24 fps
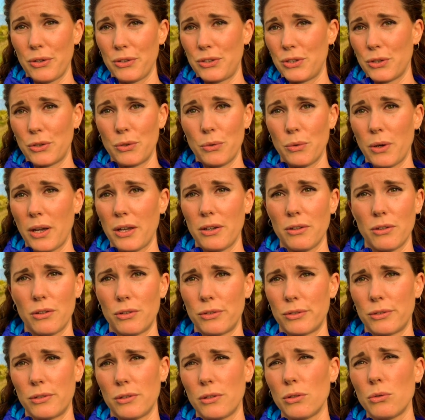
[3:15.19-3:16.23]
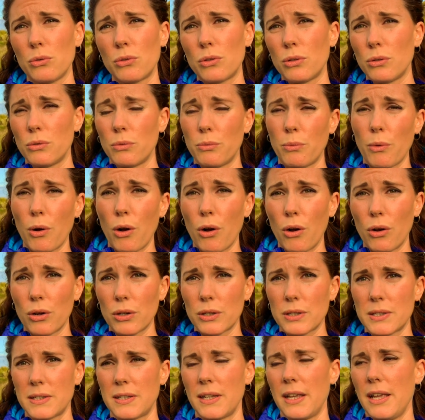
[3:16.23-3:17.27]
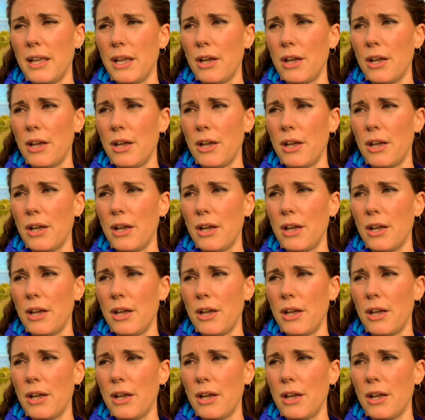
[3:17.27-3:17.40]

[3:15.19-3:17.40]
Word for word: to go out on local walks